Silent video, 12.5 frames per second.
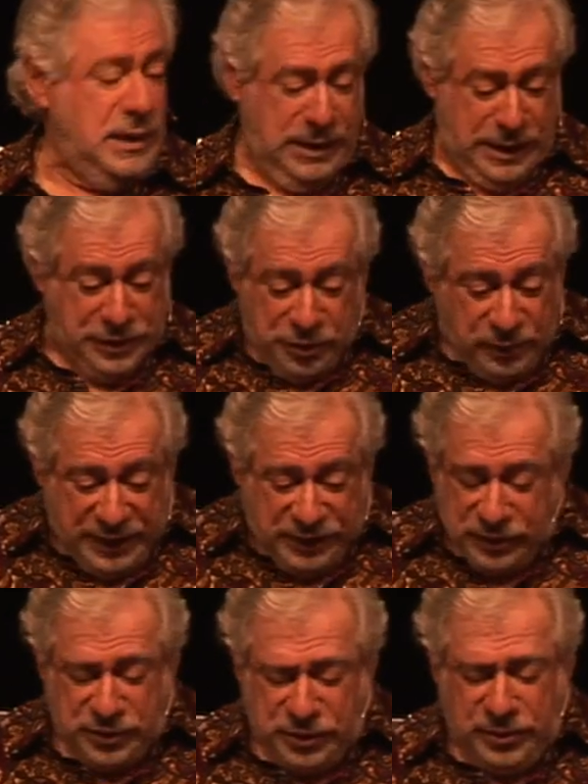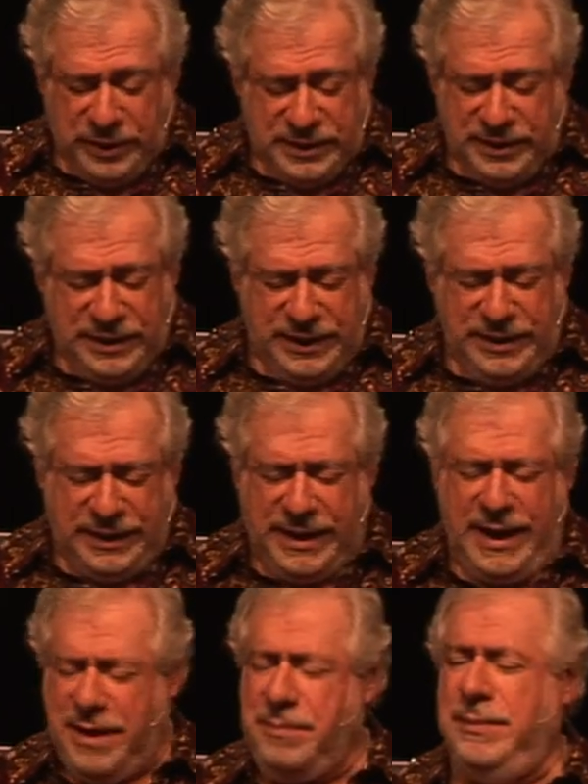And you read the stories, and, and you
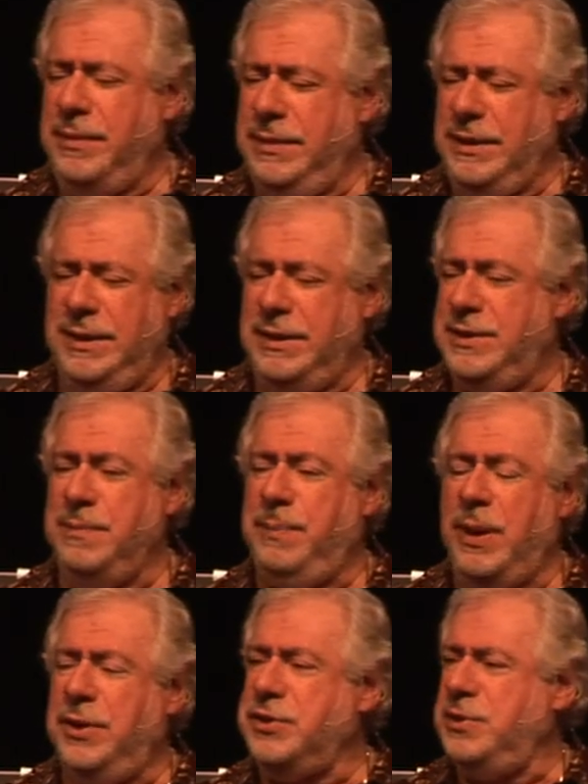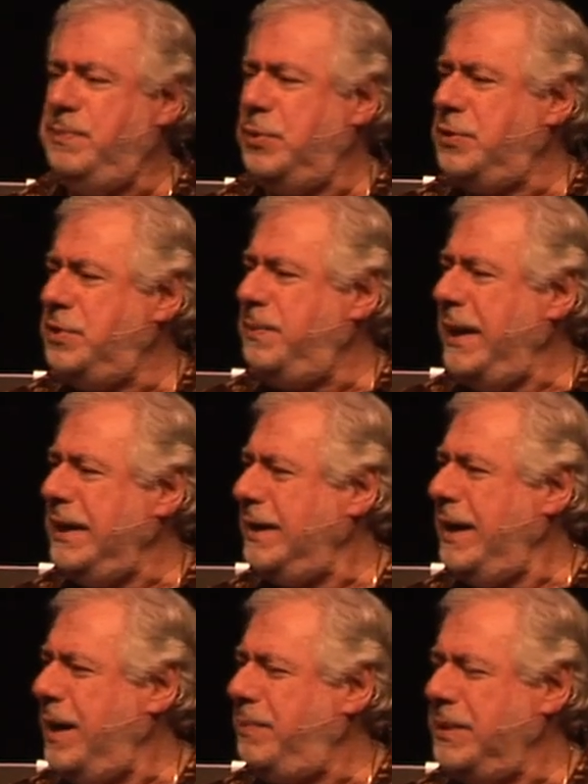can't, it's impossible to make it
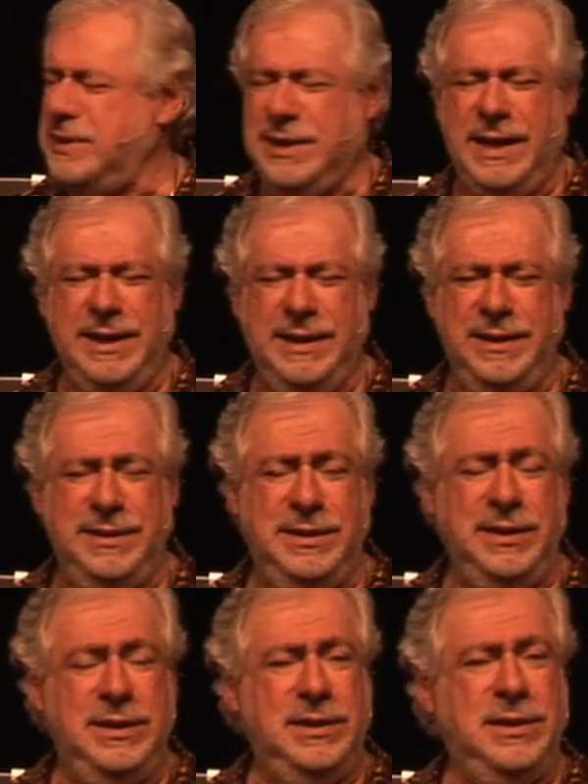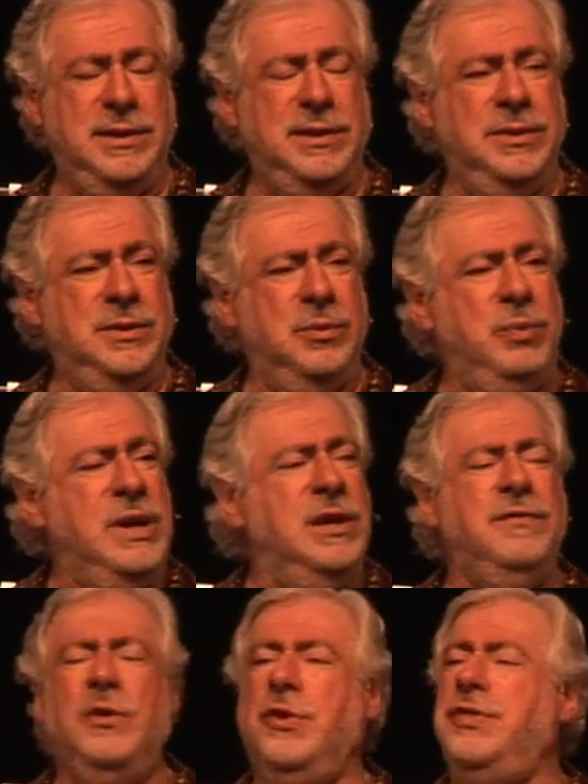up. It's like the, the, the, the ring
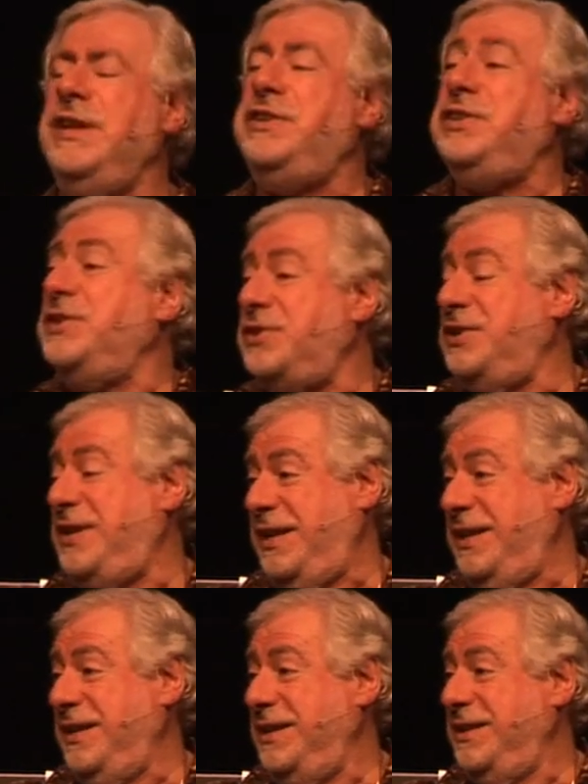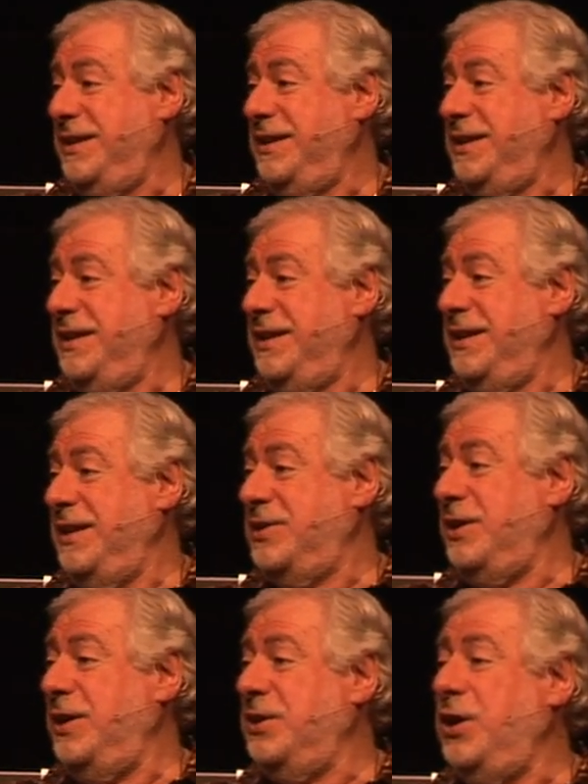of authenticity. It's
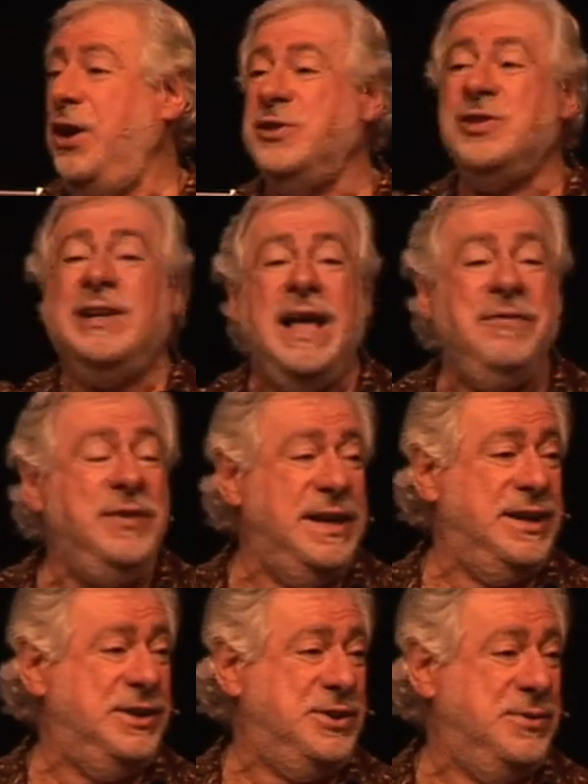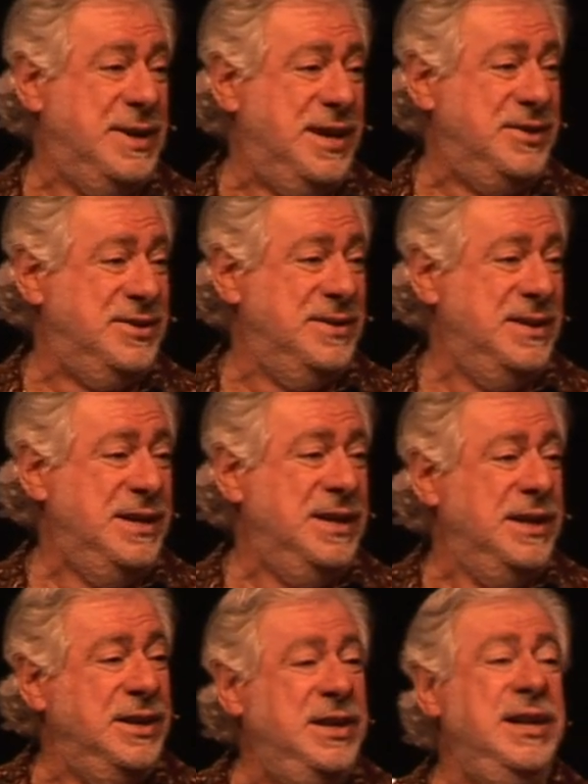like God's love letter to us.
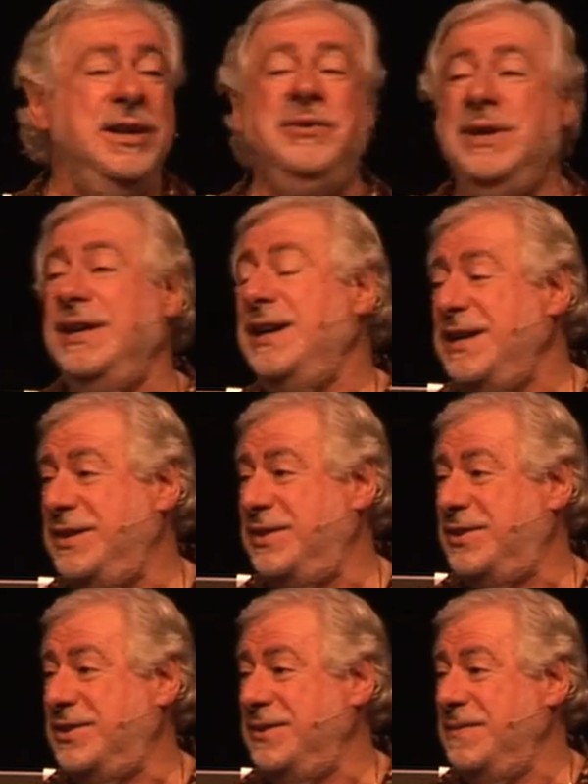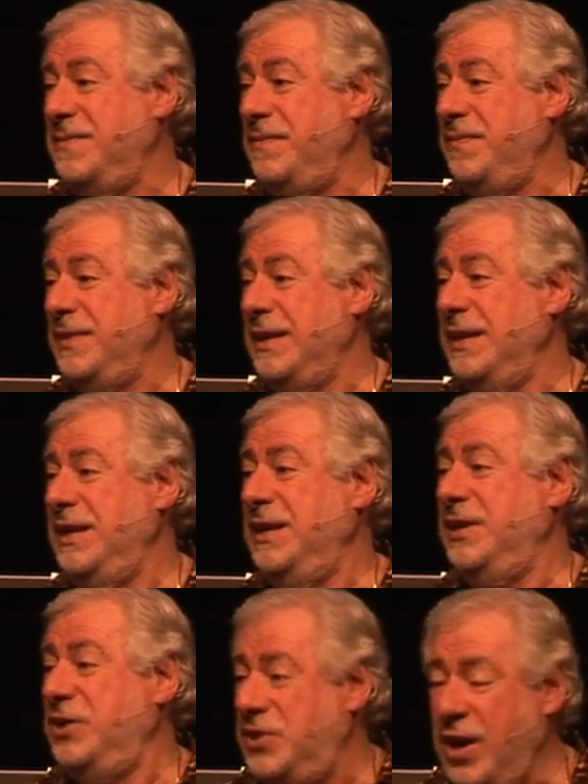And here he is,
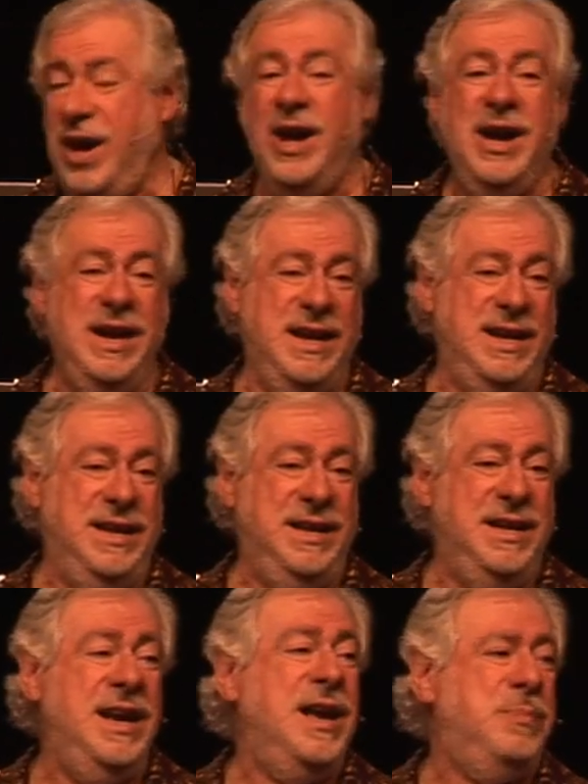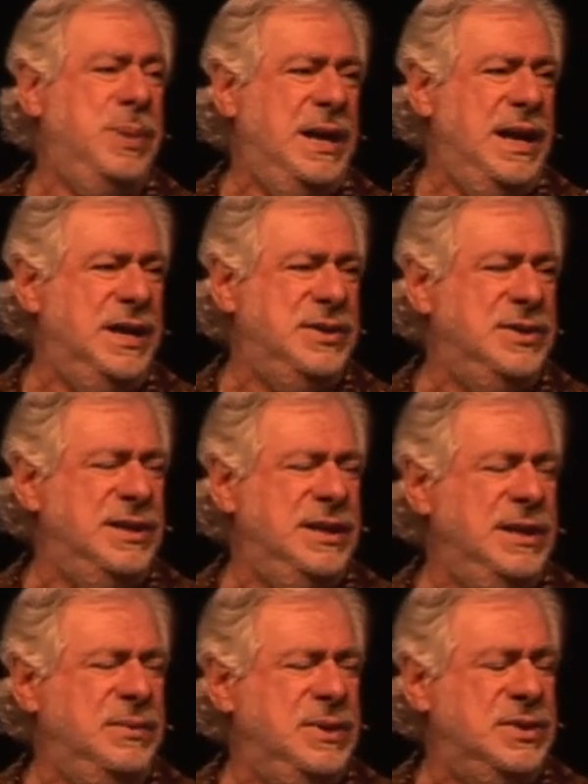dying in our place. And
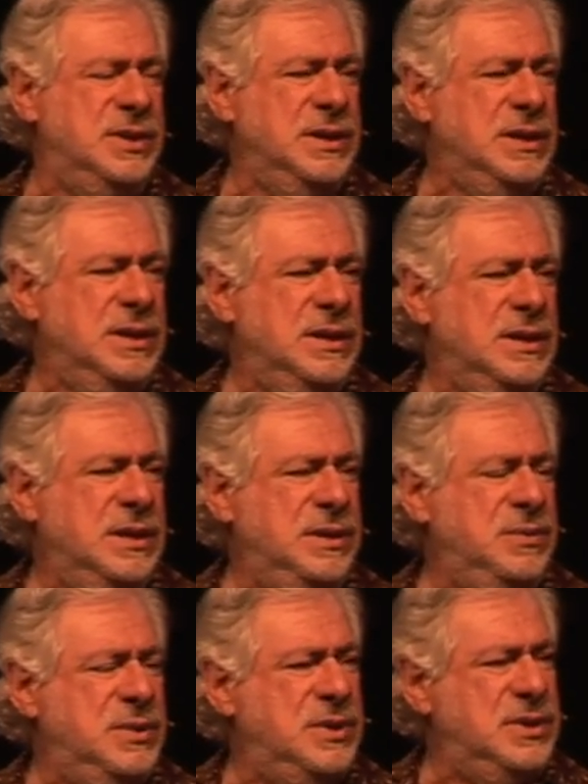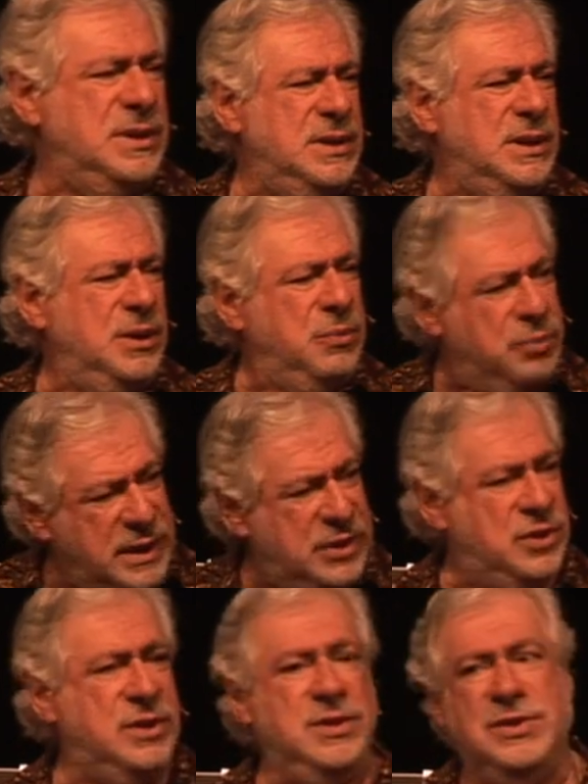he was, it was a
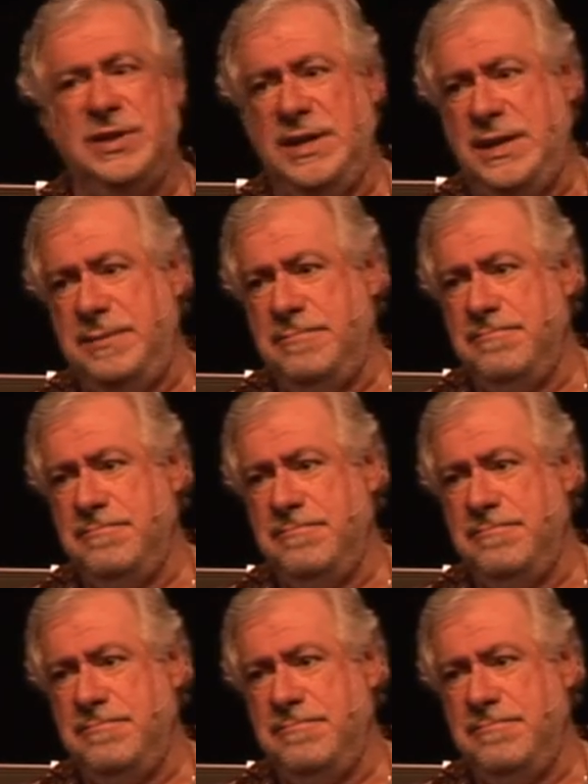wretched scene.